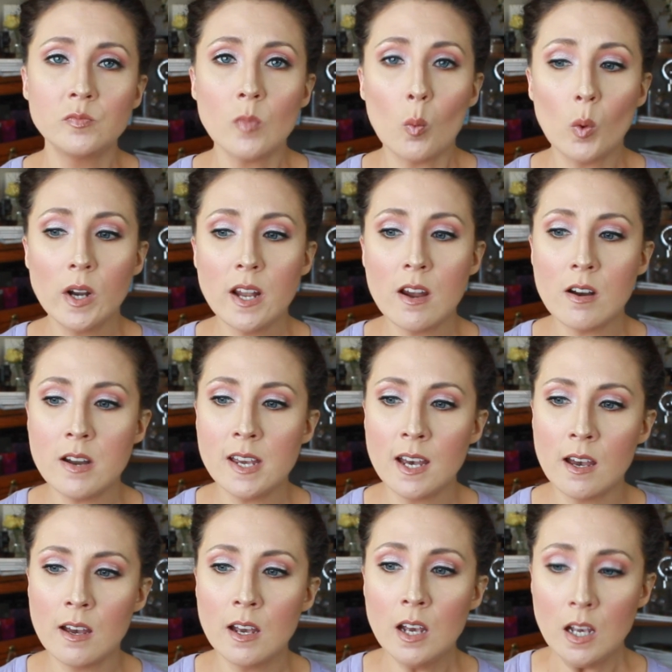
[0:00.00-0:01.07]
One
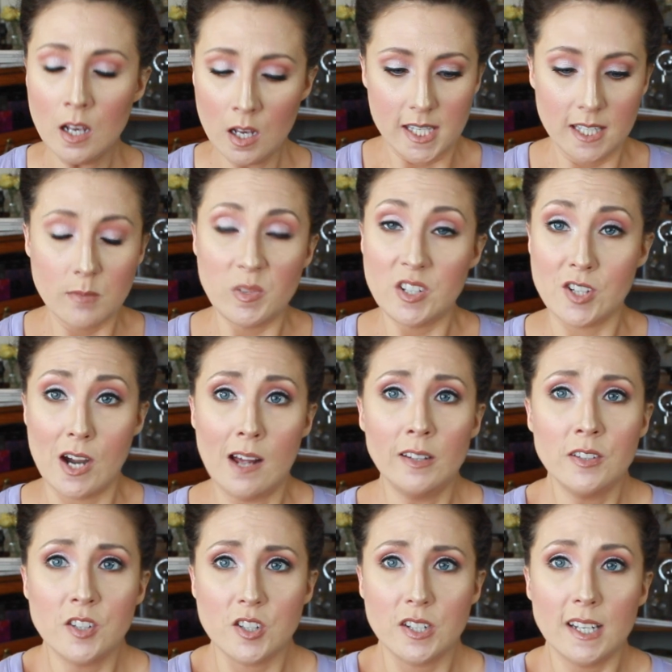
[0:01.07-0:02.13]
area that can be
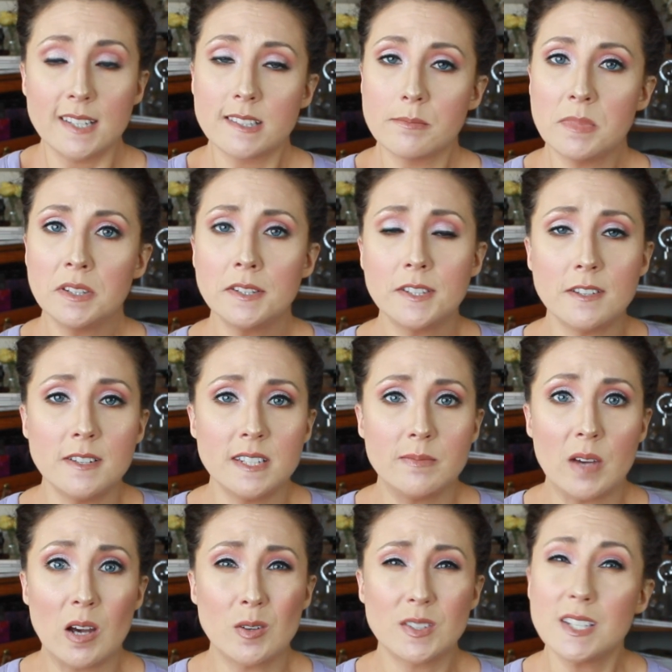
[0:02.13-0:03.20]
challenging as a military
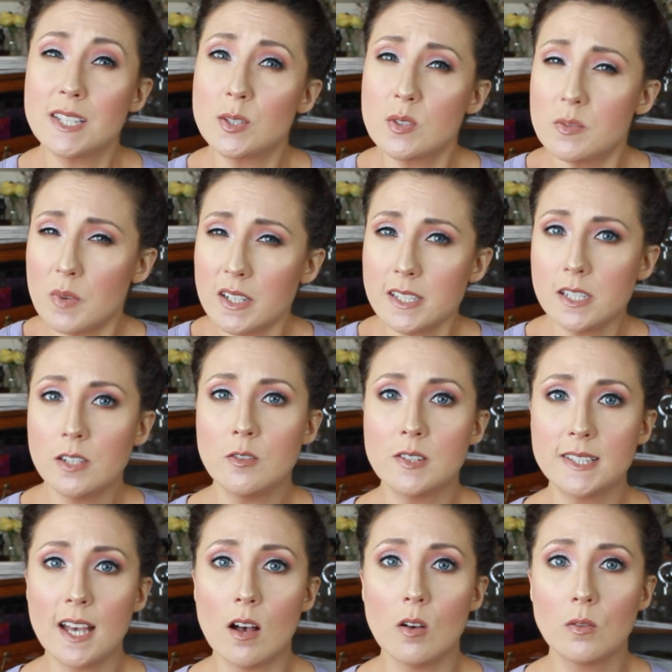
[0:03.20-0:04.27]
spouse is respecting
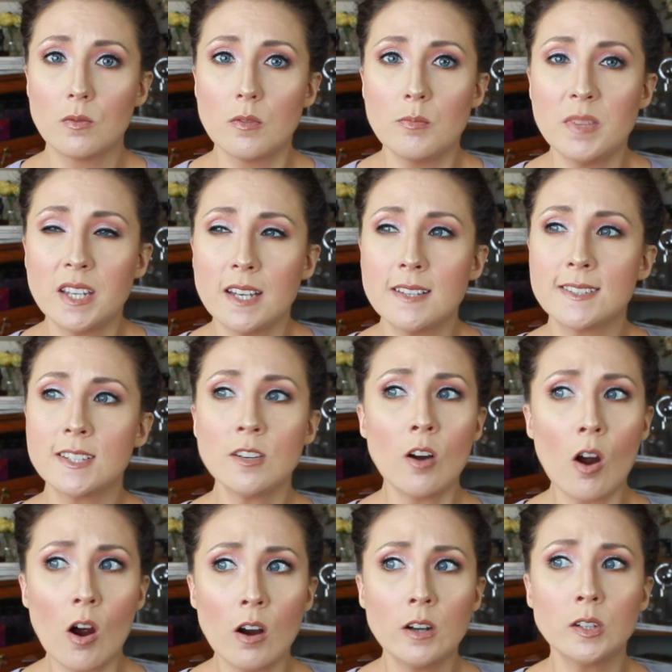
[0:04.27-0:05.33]
yourself, because there
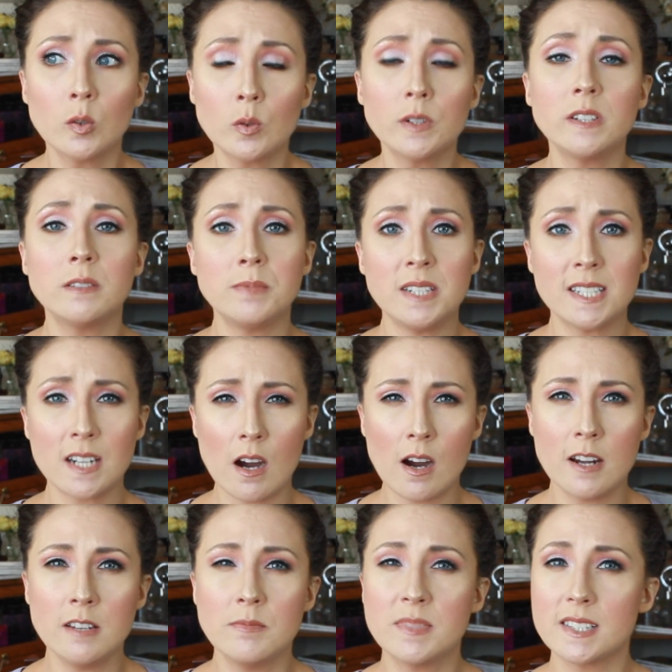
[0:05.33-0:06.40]
are going to be
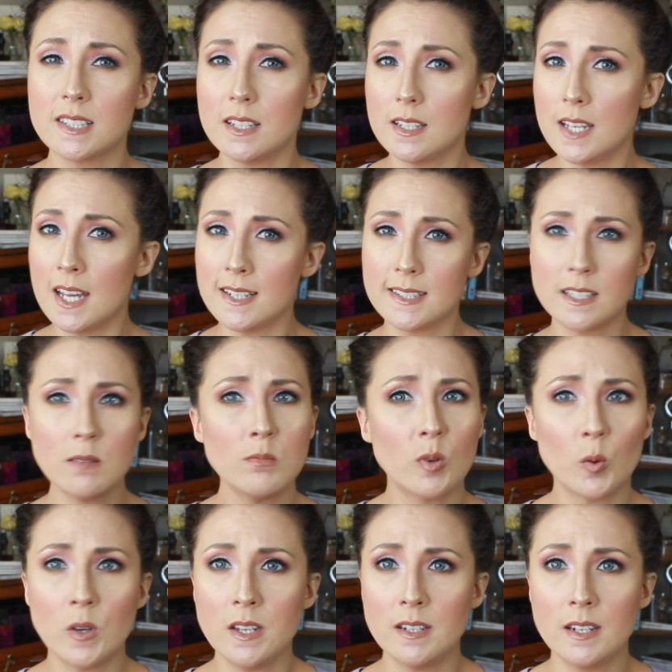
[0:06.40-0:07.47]
times at some
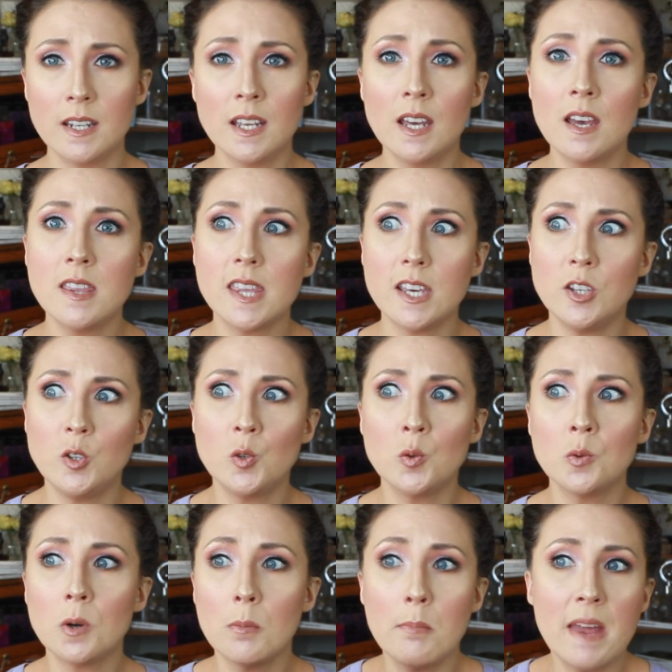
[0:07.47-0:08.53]
point that you
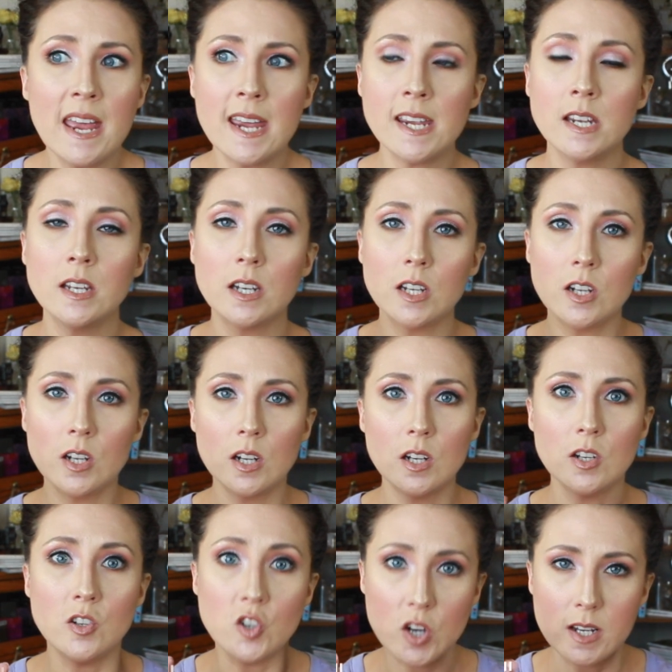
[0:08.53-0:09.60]
may
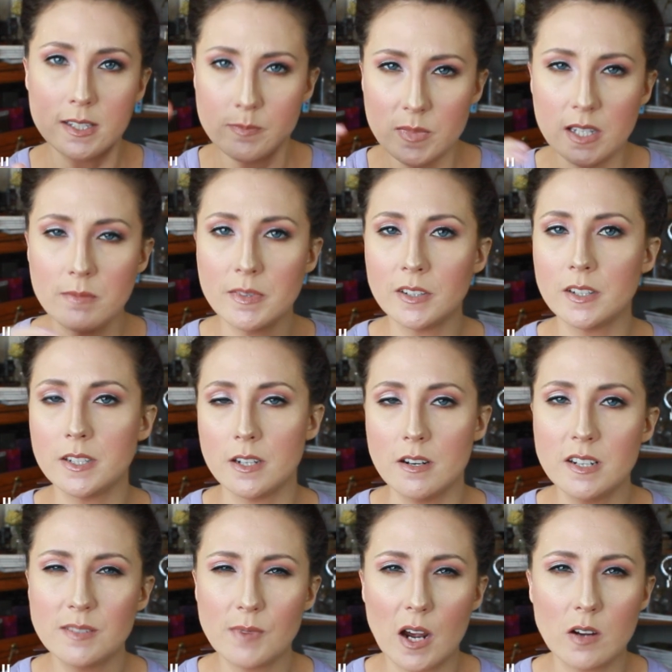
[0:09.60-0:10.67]
just be a military
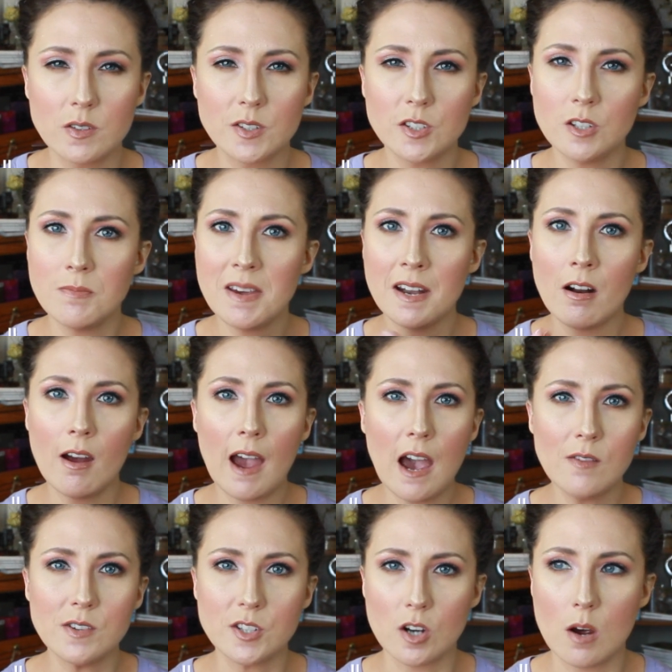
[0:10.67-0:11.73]
spouse. You may not
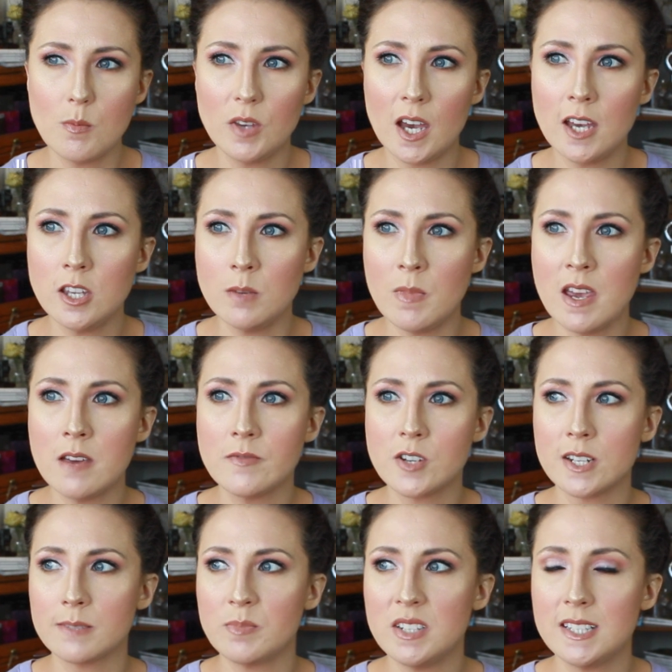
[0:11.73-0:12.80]
have a job yet. You may have
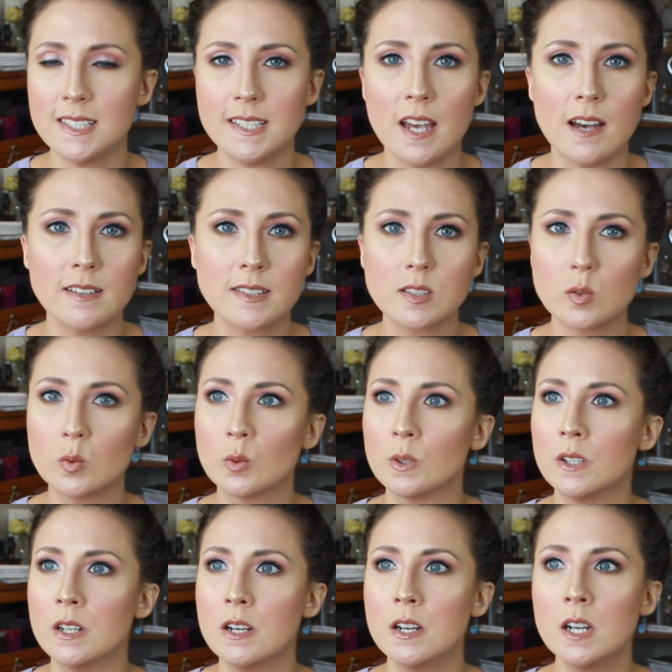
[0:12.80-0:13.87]
just PCS'd,
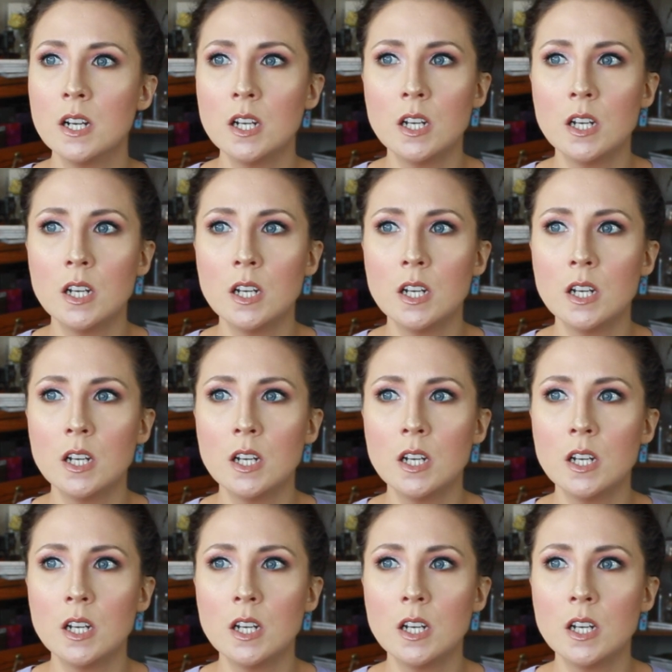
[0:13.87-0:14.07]
or